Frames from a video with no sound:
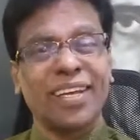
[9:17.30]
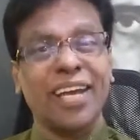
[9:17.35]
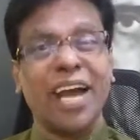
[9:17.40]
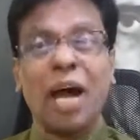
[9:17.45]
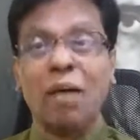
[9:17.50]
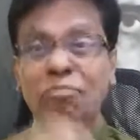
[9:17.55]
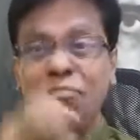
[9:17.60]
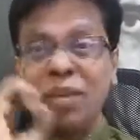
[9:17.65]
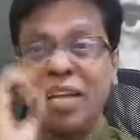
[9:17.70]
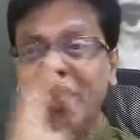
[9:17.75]

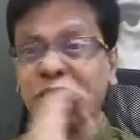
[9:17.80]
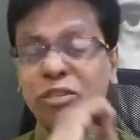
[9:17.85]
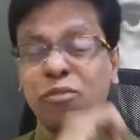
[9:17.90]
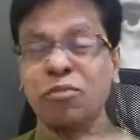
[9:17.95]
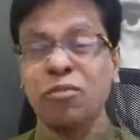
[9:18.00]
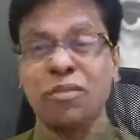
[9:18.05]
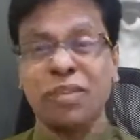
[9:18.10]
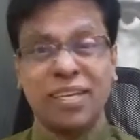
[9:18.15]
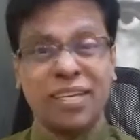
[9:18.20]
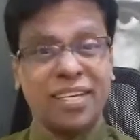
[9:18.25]
I am blessed
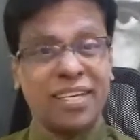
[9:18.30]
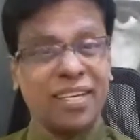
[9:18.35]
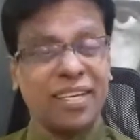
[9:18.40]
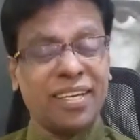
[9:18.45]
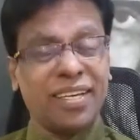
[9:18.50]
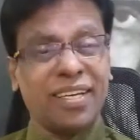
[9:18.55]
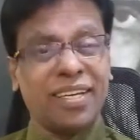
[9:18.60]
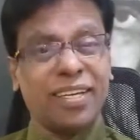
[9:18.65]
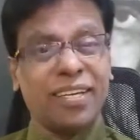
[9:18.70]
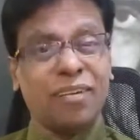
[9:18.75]

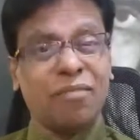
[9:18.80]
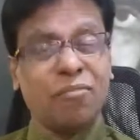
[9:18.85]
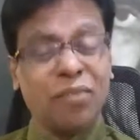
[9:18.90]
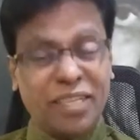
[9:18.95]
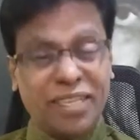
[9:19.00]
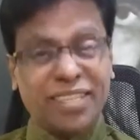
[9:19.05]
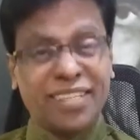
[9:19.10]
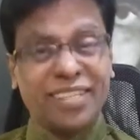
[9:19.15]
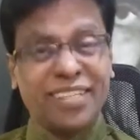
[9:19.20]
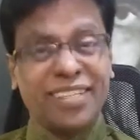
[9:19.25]

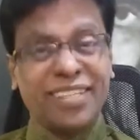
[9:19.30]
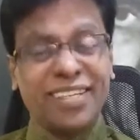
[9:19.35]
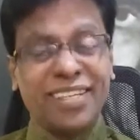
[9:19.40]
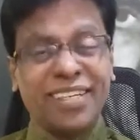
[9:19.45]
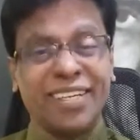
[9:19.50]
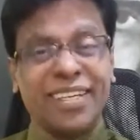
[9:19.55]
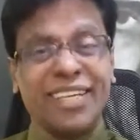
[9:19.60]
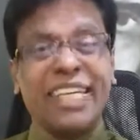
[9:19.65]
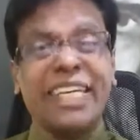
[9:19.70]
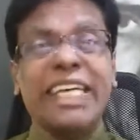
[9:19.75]
with
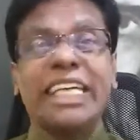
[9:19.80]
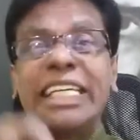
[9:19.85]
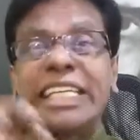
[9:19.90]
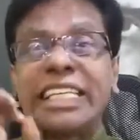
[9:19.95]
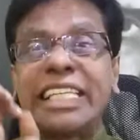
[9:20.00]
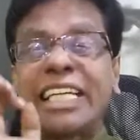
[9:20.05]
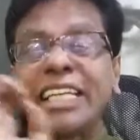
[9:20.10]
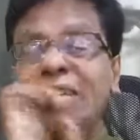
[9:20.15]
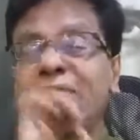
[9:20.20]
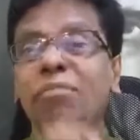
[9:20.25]

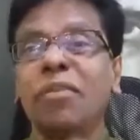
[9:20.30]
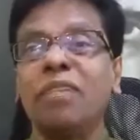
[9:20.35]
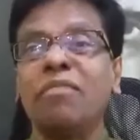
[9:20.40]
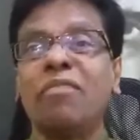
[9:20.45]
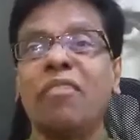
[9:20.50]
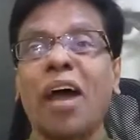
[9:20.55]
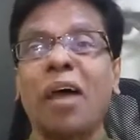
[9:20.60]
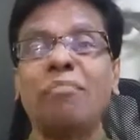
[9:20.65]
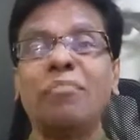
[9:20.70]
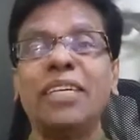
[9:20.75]
incredible
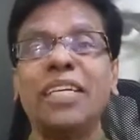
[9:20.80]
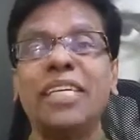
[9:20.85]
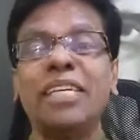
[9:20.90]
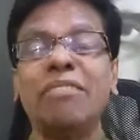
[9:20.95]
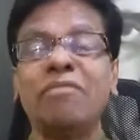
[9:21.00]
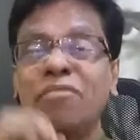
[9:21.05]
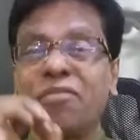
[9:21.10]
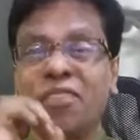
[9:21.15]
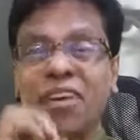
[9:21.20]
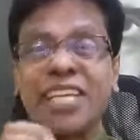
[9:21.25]
family,
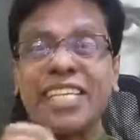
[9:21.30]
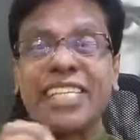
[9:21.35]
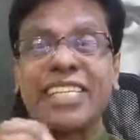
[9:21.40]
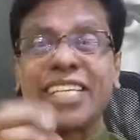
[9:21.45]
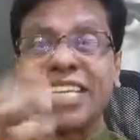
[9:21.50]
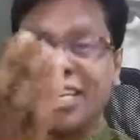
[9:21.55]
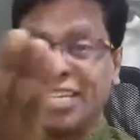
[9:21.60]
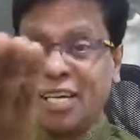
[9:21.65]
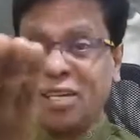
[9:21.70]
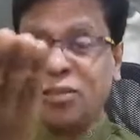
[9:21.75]

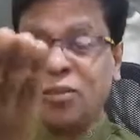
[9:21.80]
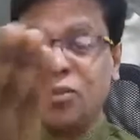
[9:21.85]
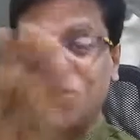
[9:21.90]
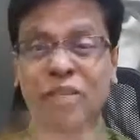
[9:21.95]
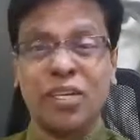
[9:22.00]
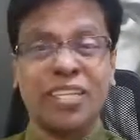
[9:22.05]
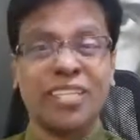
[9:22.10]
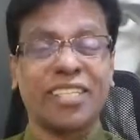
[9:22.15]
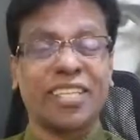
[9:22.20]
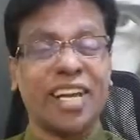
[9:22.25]
friends and
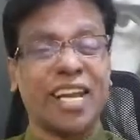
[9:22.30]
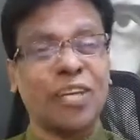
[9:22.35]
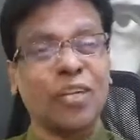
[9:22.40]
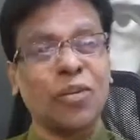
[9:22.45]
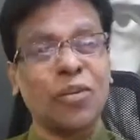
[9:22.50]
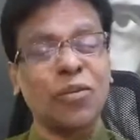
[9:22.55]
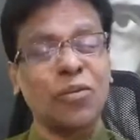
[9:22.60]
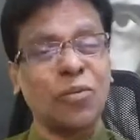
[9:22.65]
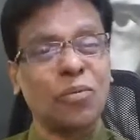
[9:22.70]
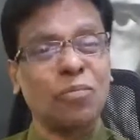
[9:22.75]
associates
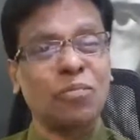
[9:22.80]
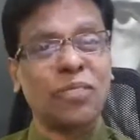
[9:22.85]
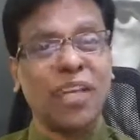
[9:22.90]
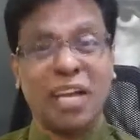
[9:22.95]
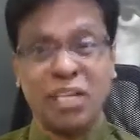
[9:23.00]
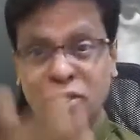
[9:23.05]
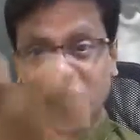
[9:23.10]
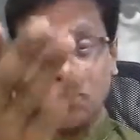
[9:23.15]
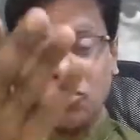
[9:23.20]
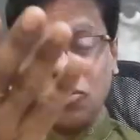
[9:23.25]
like you
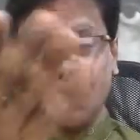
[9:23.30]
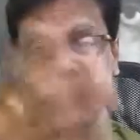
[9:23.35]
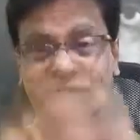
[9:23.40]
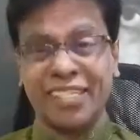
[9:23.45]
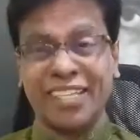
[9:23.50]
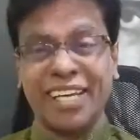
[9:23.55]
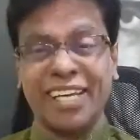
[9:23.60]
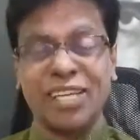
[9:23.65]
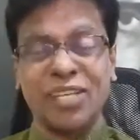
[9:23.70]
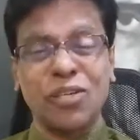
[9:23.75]
and
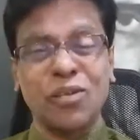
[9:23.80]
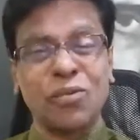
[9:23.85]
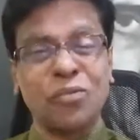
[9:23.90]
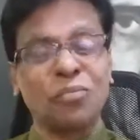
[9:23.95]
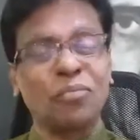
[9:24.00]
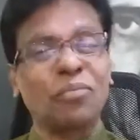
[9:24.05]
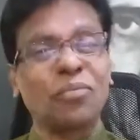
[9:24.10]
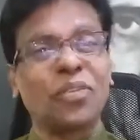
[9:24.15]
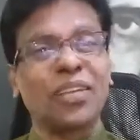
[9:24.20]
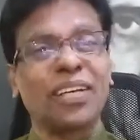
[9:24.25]
students like you.
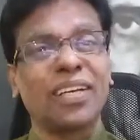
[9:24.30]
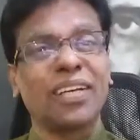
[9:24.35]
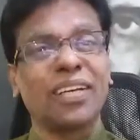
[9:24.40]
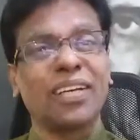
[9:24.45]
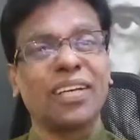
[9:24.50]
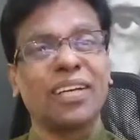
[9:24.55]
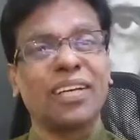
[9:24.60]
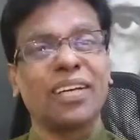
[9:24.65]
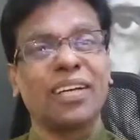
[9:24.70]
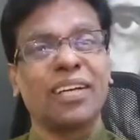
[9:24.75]

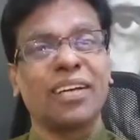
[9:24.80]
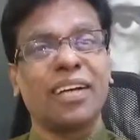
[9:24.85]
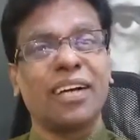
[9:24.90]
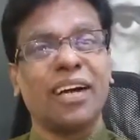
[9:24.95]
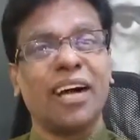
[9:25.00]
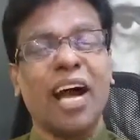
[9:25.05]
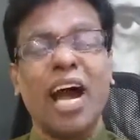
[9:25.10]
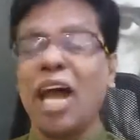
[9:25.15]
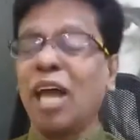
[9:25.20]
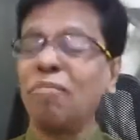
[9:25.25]

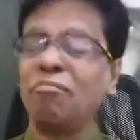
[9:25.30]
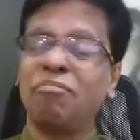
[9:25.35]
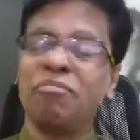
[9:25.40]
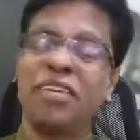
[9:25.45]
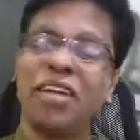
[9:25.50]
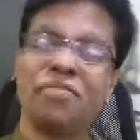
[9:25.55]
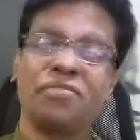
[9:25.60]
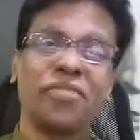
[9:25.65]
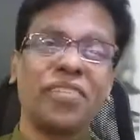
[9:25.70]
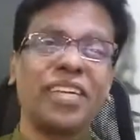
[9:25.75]
I am
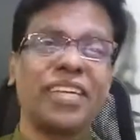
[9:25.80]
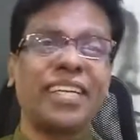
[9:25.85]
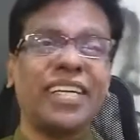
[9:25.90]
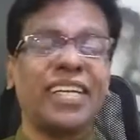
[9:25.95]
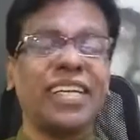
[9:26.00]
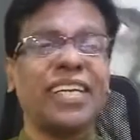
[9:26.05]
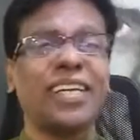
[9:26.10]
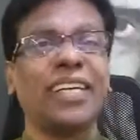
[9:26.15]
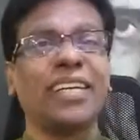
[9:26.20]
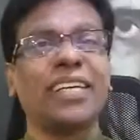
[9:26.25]

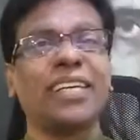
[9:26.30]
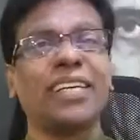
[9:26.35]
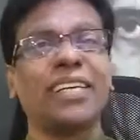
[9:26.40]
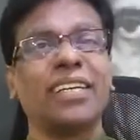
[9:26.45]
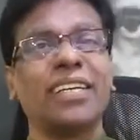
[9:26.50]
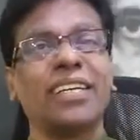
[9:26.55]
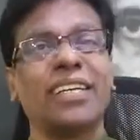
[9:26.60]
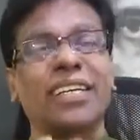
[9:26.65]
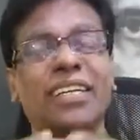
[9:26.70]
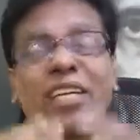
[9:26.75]
definitely
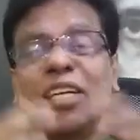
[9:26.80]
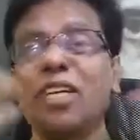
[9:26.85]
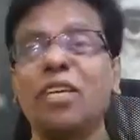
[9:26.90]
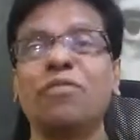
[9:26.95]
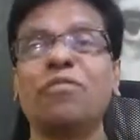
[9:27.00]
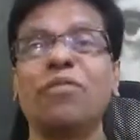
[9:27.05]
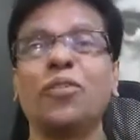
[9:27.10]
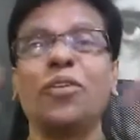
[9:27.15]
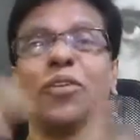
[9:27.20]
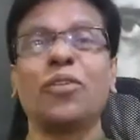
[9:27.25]

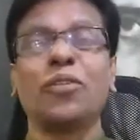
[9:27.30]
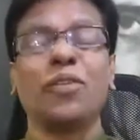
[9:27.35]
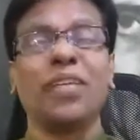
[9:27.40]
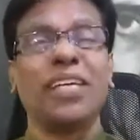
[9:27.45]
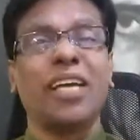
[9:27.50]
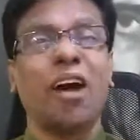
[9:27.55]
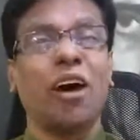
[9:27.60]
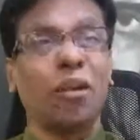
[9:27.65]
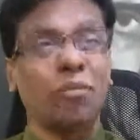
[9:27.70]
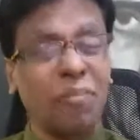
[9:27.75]
grateful to
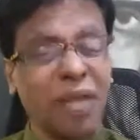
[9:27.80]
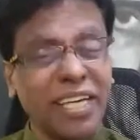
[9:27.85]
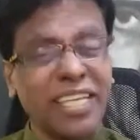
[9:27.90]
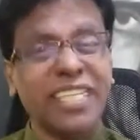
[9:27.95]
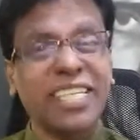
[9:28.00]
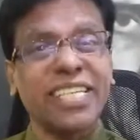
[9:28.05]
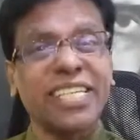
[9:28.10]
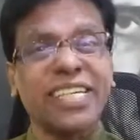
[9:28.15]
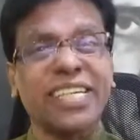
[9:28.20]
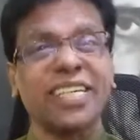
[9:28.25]
the
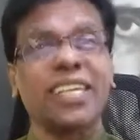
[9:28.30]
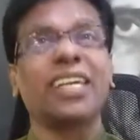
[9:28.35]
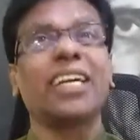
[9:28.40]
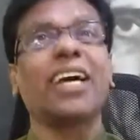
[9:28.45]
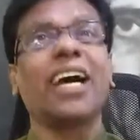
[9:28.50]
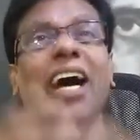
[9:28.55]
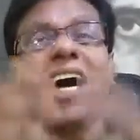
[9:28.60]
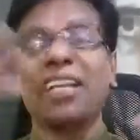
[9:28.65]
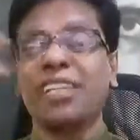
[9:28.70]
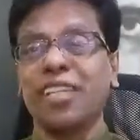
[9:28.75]
Almighty
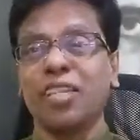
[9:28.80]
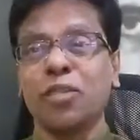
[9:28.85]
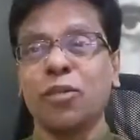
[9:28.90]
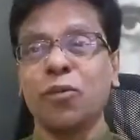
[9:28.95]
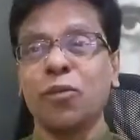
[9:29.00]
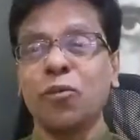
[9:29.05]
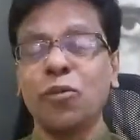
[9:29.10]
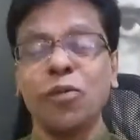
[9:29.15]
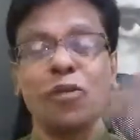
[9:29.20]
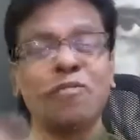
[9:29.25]
and this
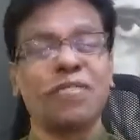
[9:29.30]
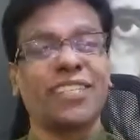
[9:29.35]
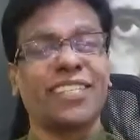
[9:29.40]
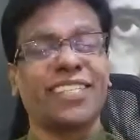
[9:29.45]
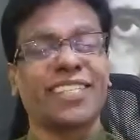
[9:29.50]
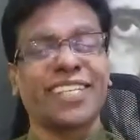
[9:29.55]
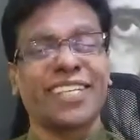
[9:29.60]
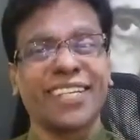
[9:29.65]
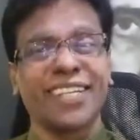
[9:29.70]
universe.